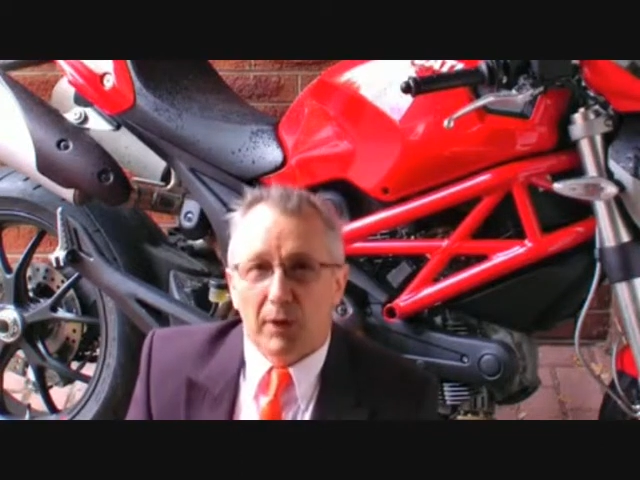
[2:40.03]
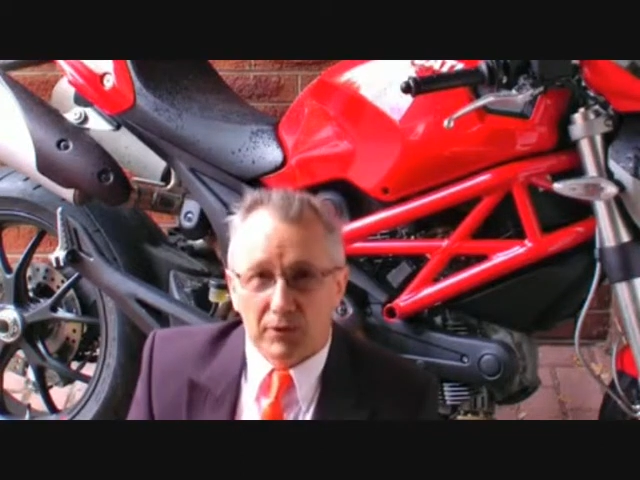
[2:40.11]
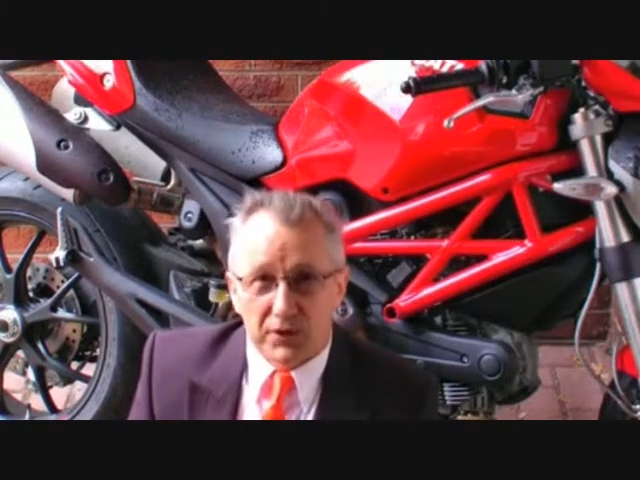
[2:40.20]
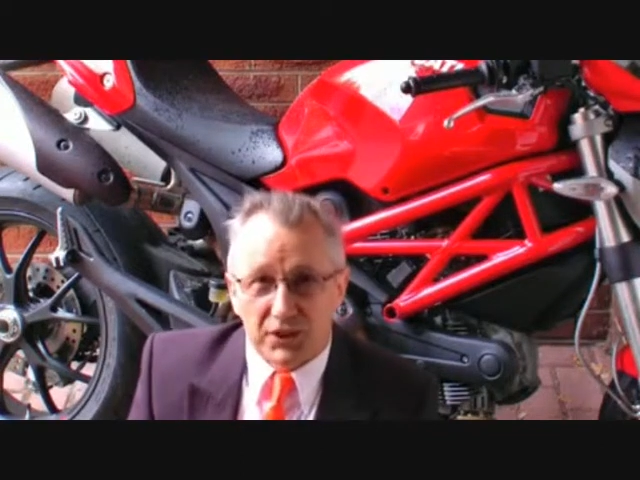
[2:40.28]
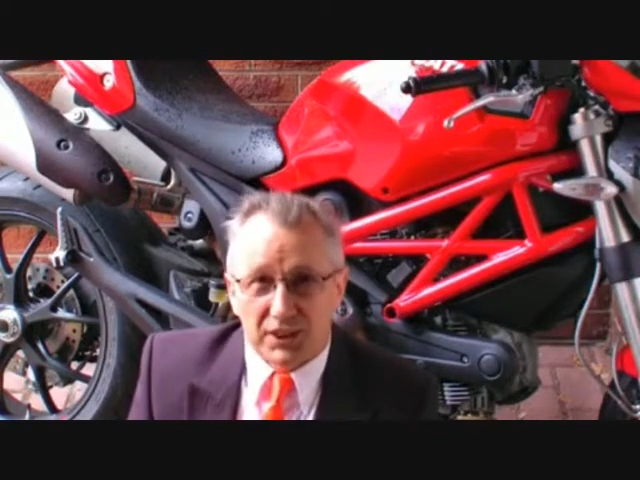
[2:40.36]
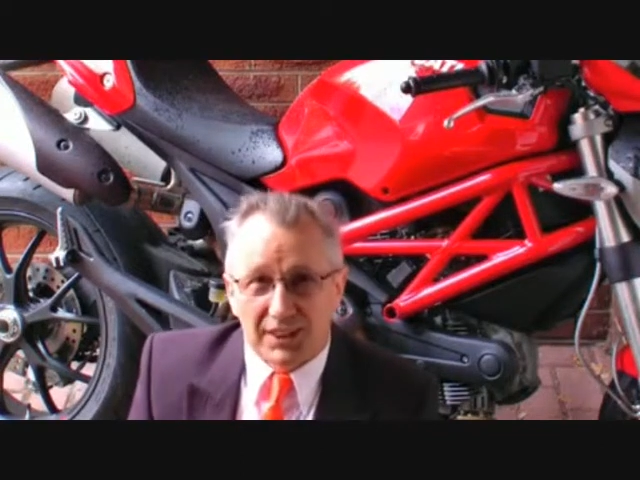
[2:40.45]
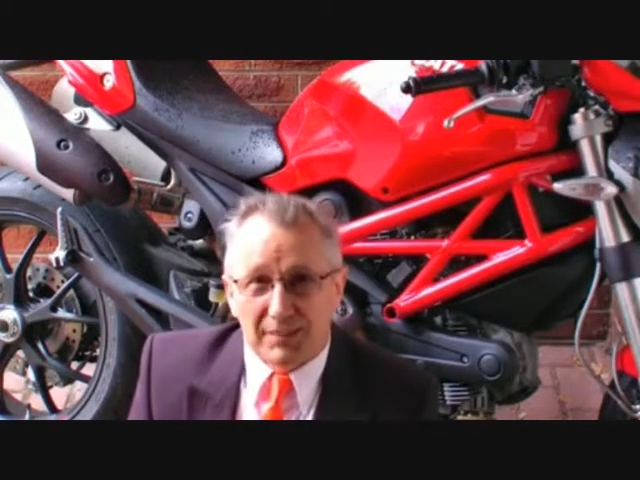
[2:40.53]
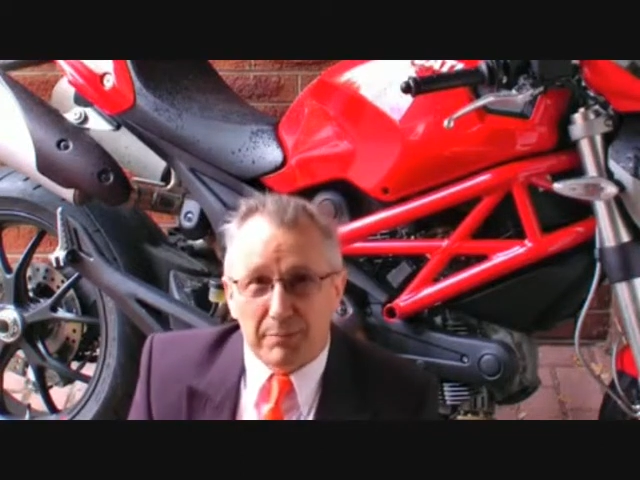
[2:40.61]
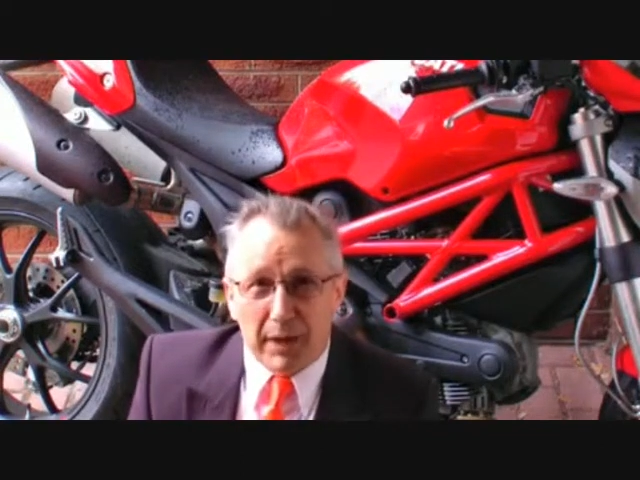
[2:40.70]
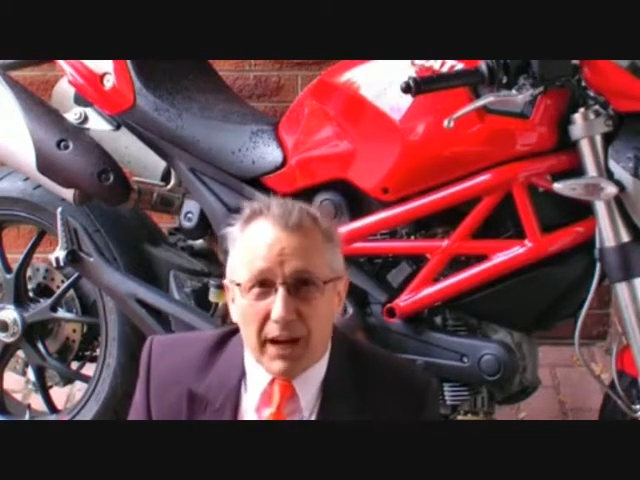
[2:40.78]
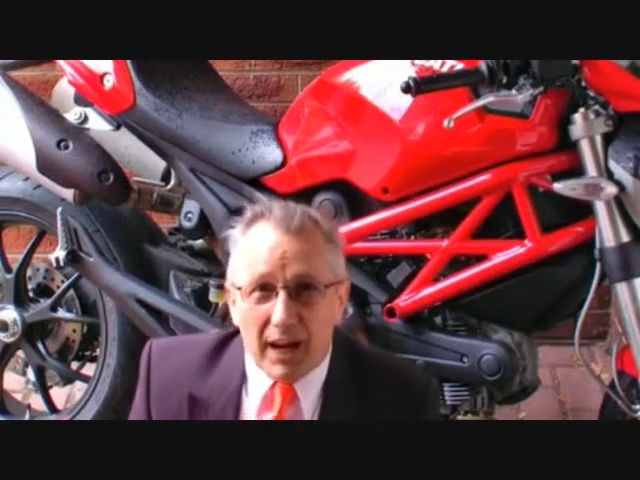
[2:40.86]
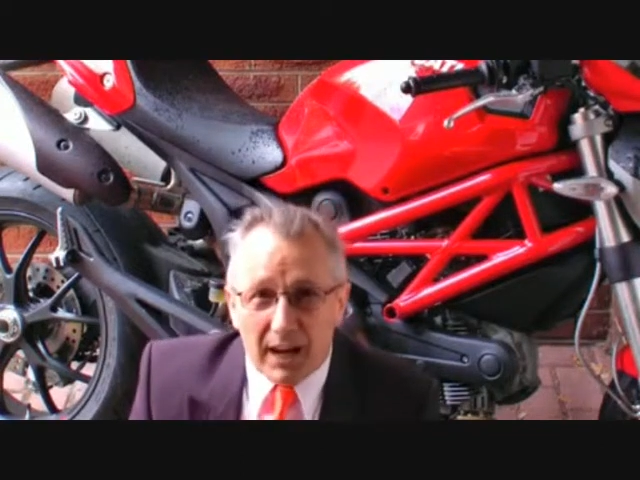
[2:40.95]
your
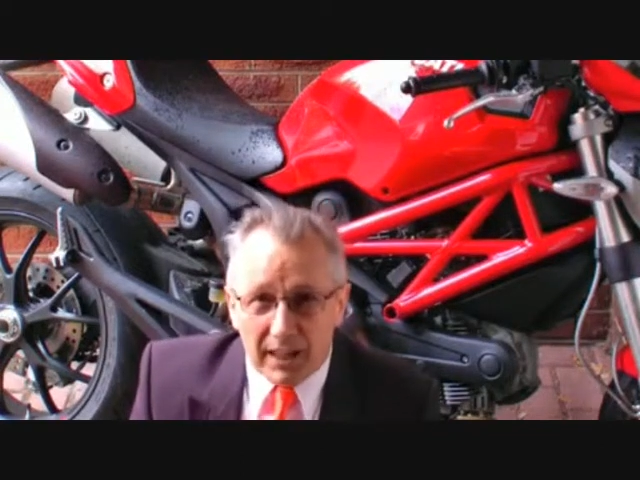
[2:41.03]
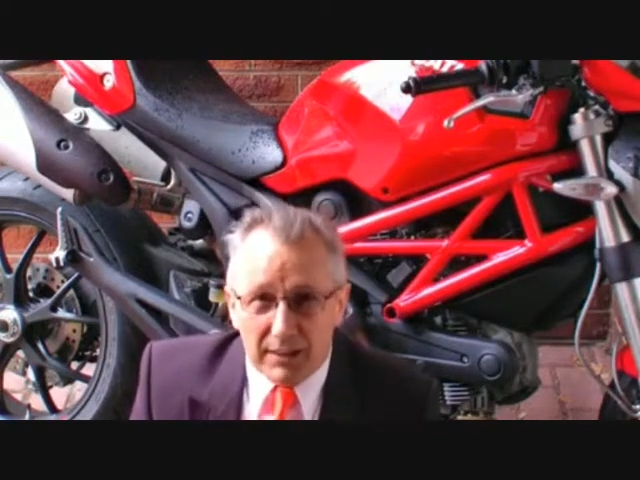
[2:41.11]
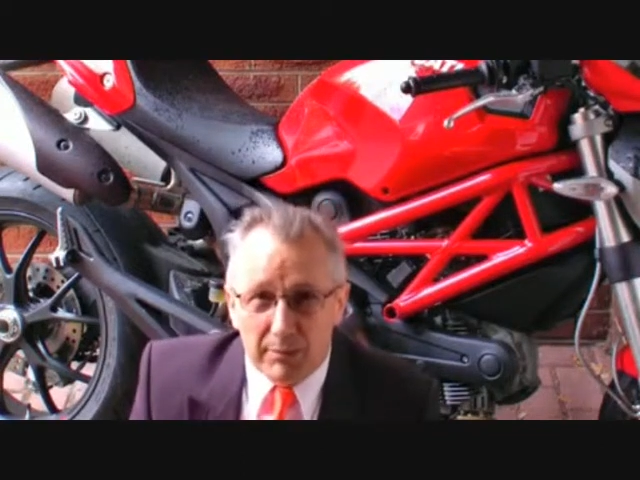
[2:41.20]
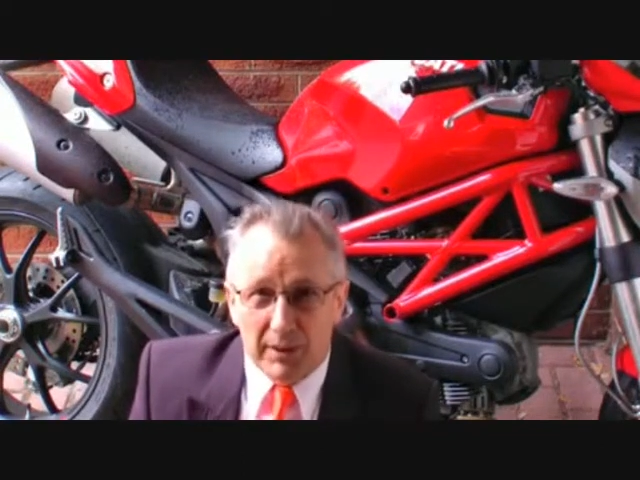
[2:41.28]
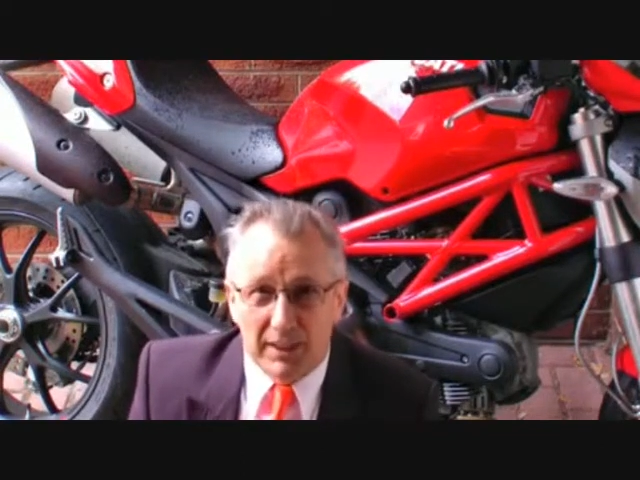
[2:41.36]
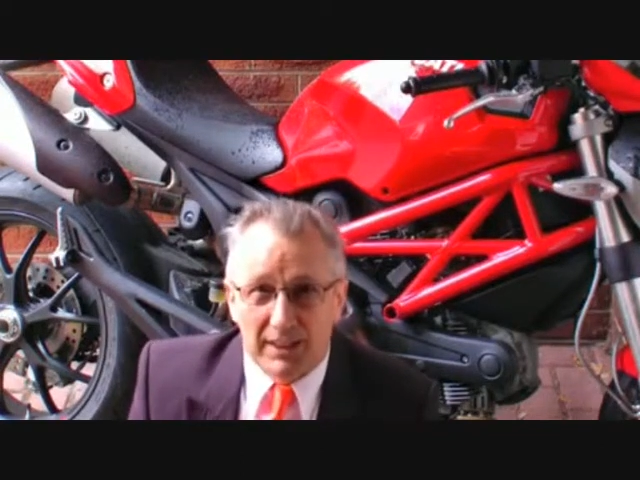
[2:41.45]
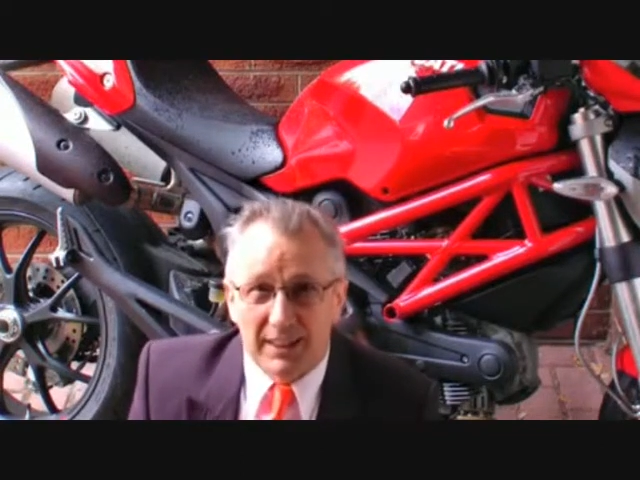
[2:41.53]
theory right.